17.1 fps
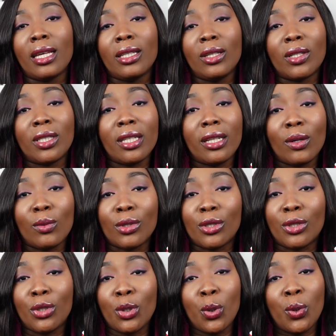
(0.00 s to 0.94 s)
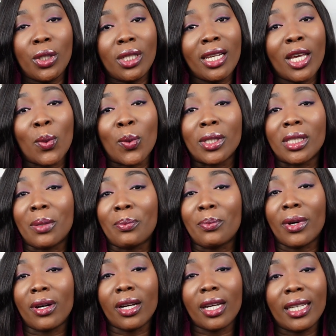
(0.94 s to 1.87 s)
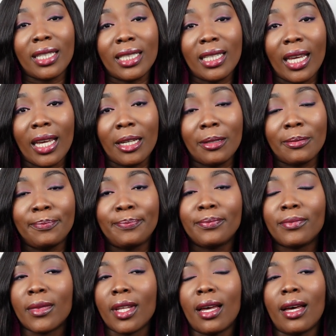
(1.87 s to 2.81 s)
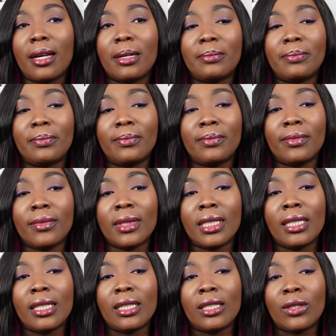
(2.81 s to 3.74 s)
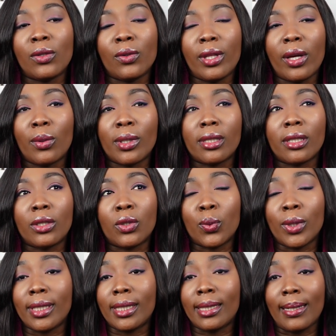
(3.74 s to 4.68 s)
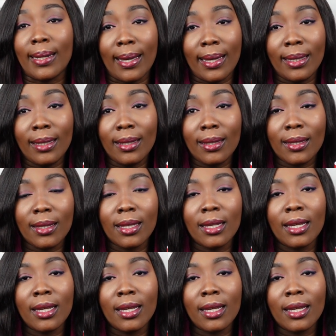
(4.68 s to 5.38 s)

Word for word: Yesterday was Tuesday, was the market day. Um, so that was the 29th.